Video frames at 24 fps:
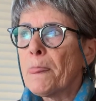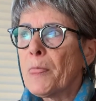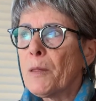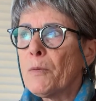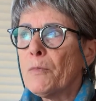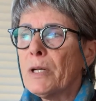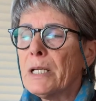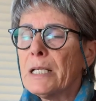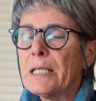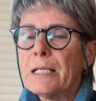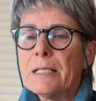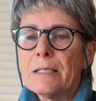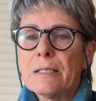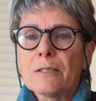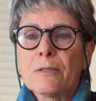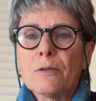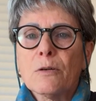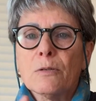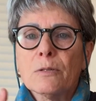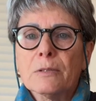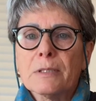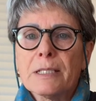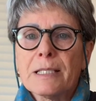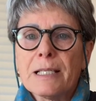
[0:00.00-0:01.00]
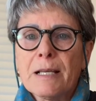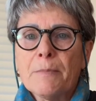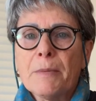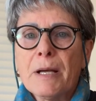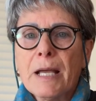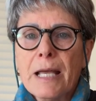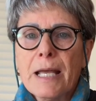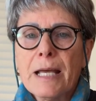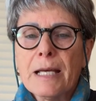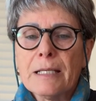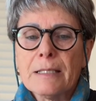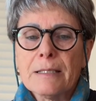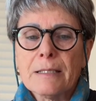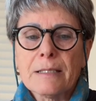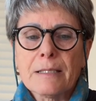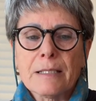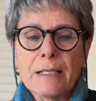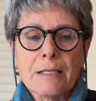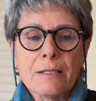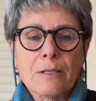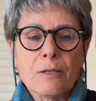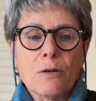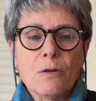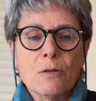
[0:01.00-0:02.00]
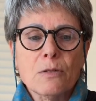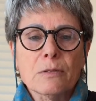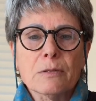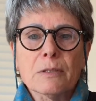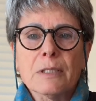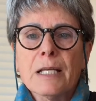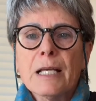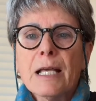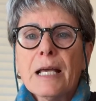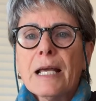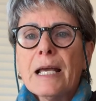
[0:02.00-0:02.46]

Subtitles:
when it gets cold is that my hands get cold.